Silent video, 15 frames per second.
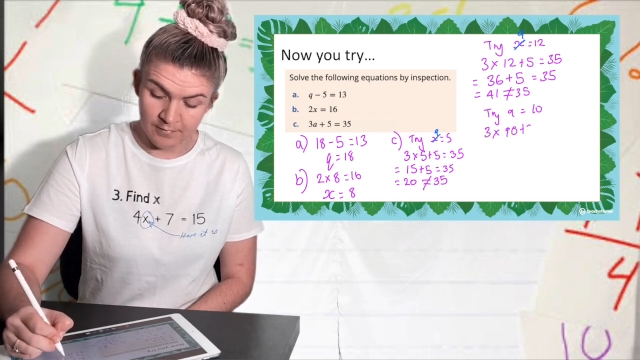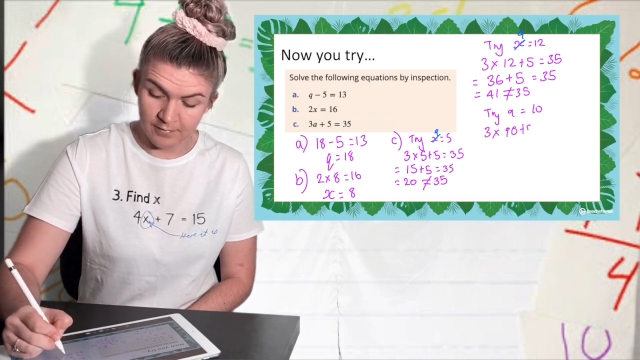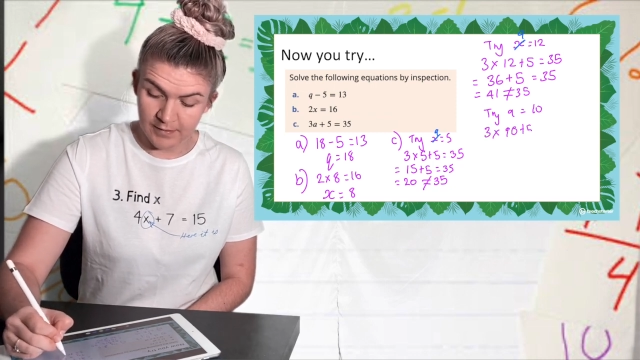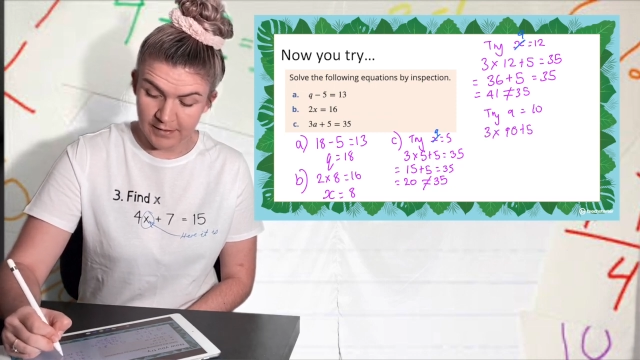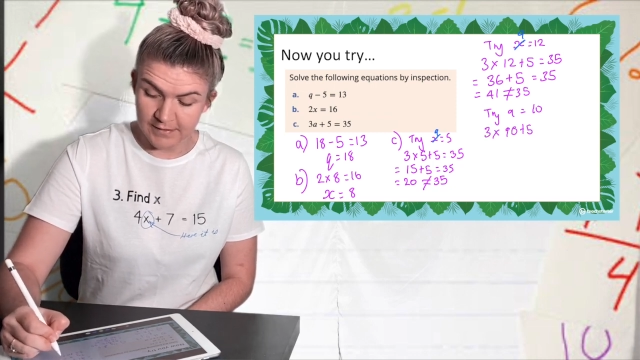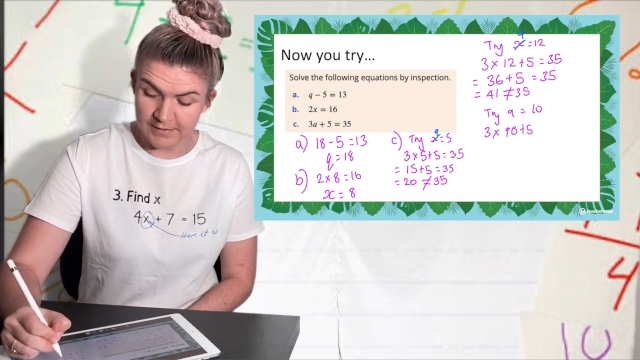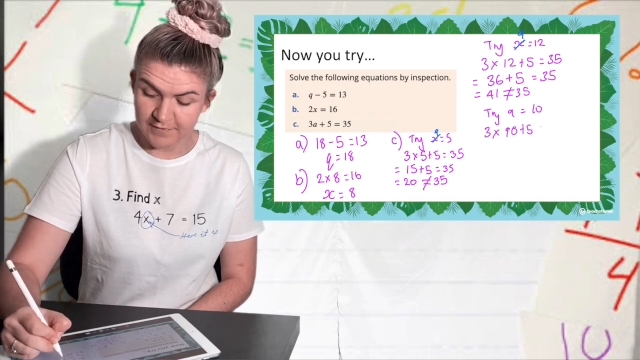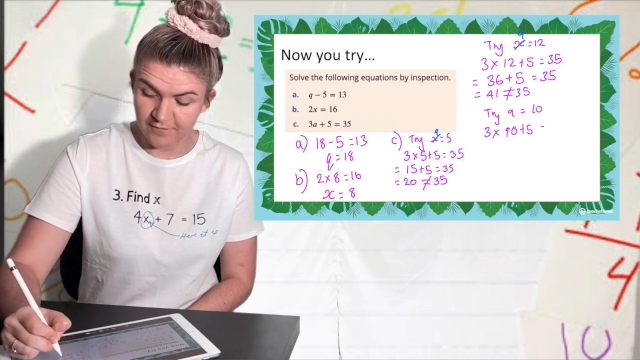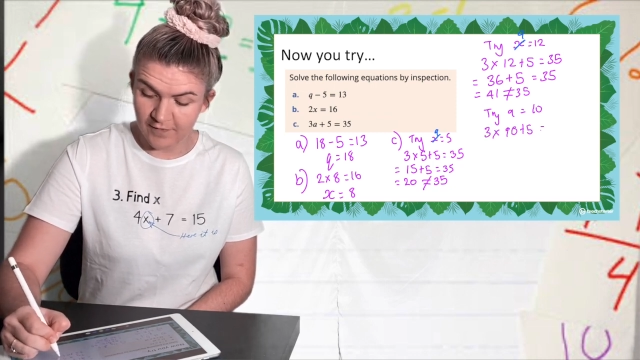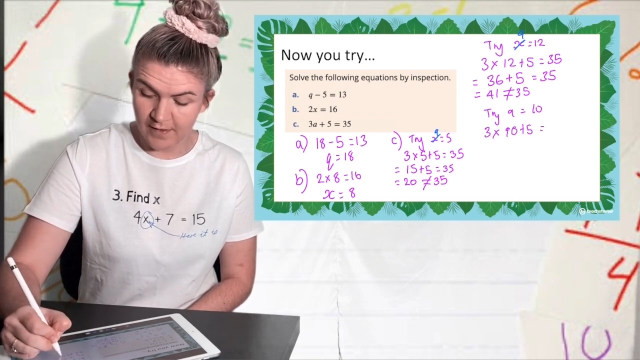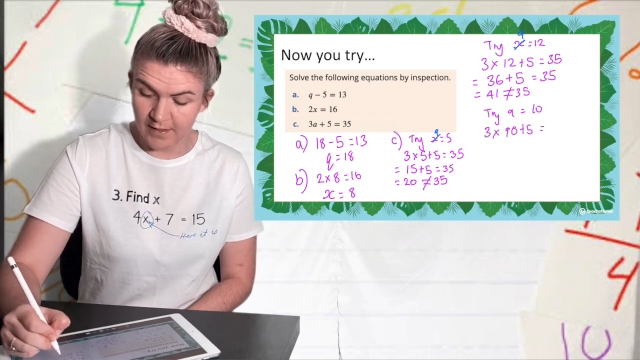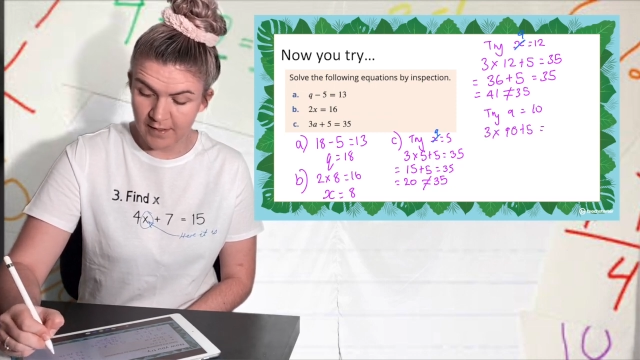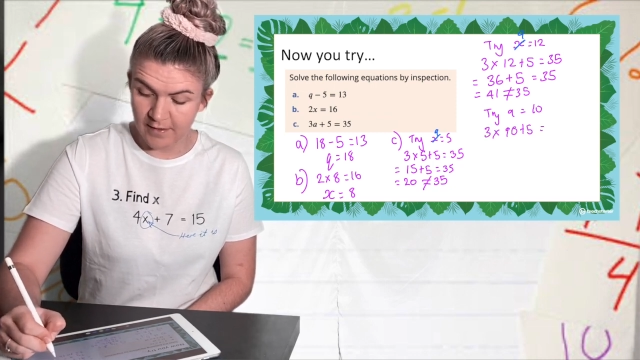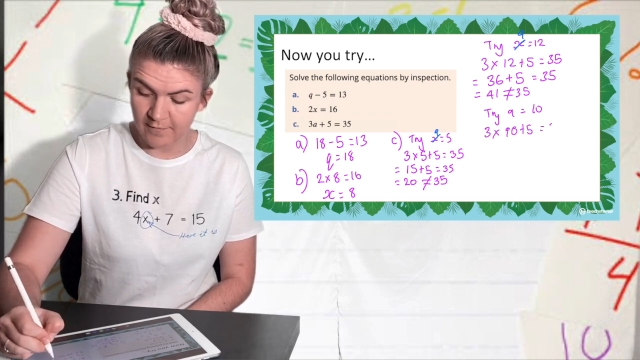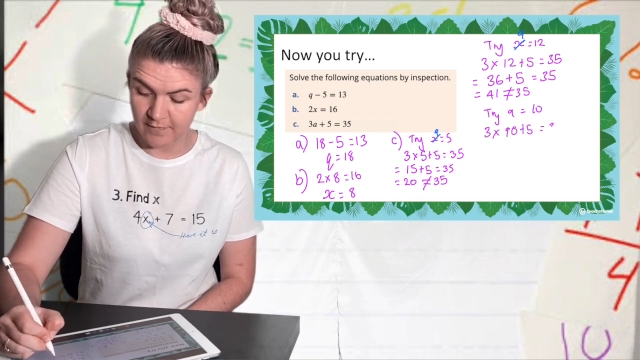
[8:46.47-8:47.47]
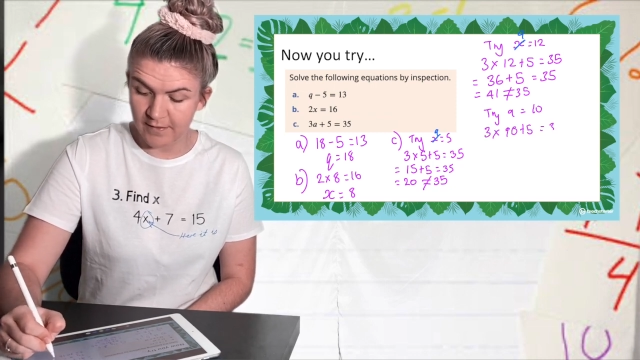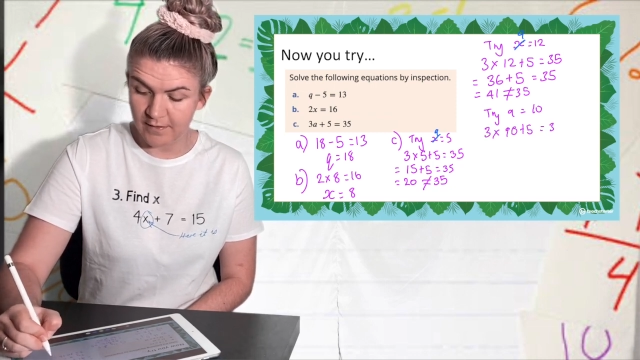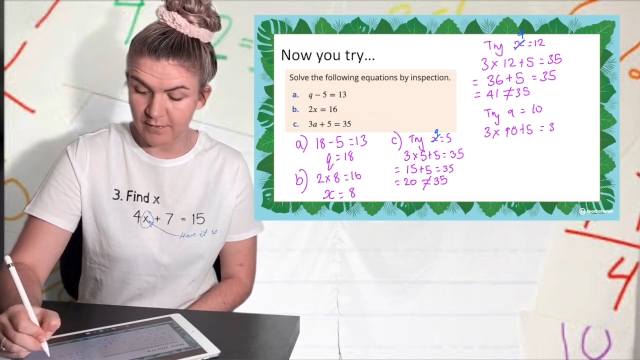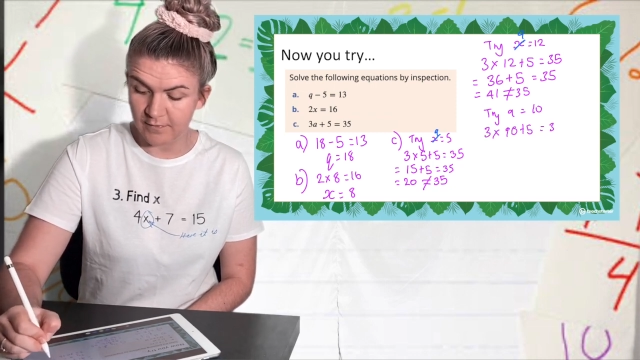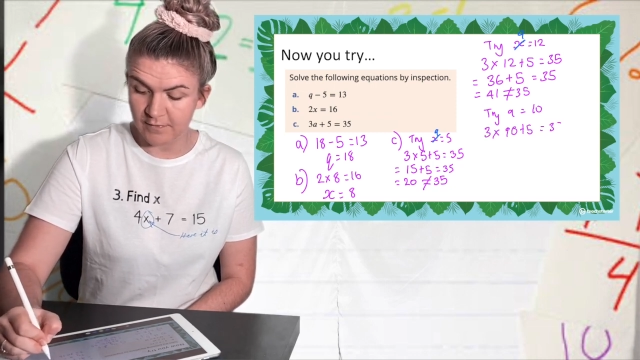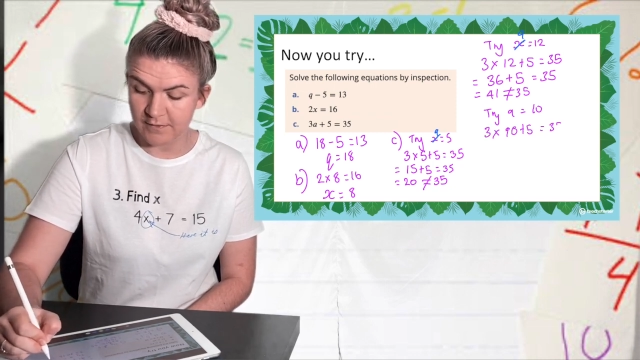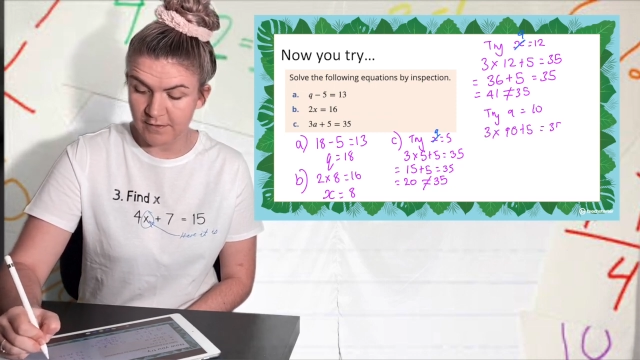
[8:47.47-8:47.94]
plus 5
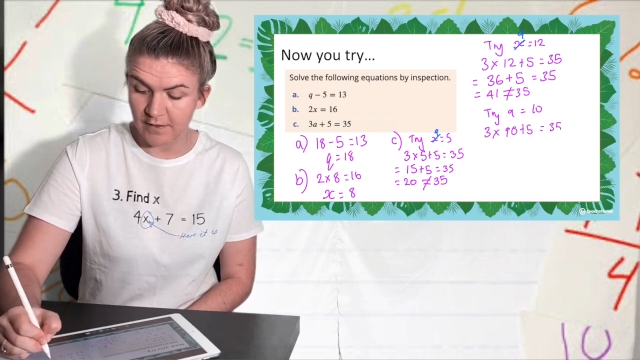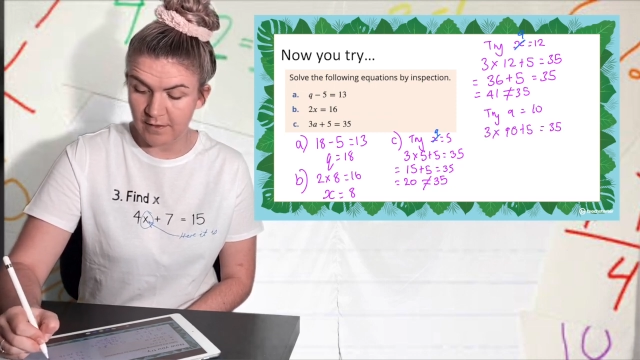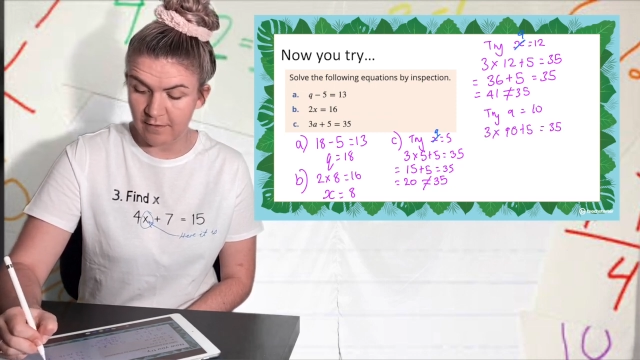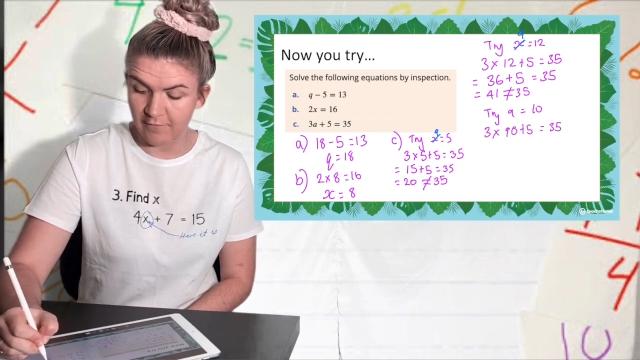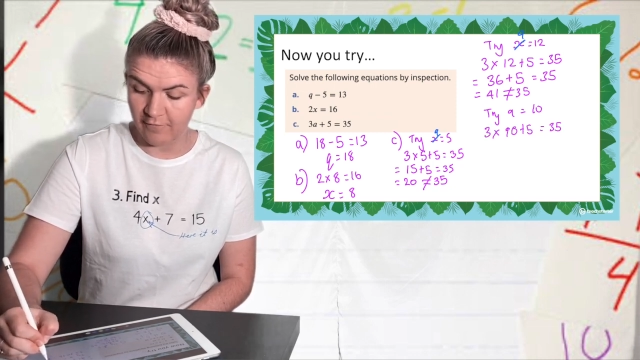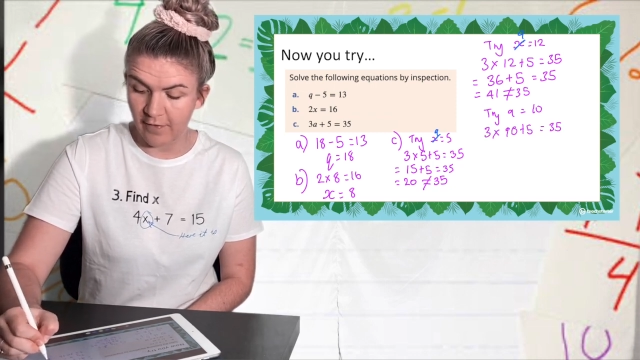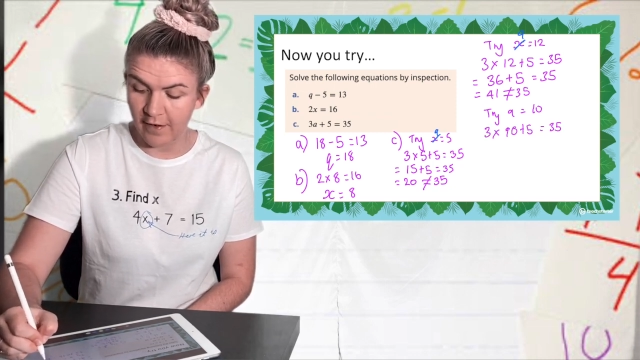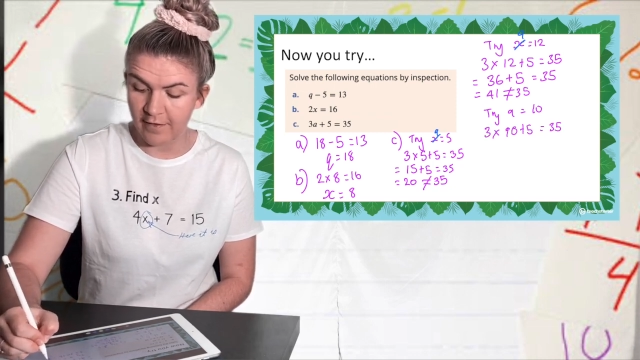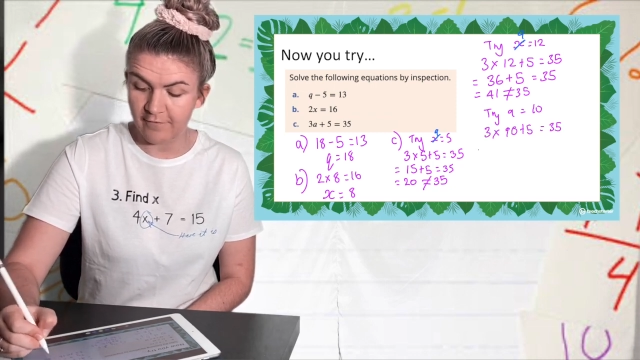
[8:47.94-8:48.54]
equals 35.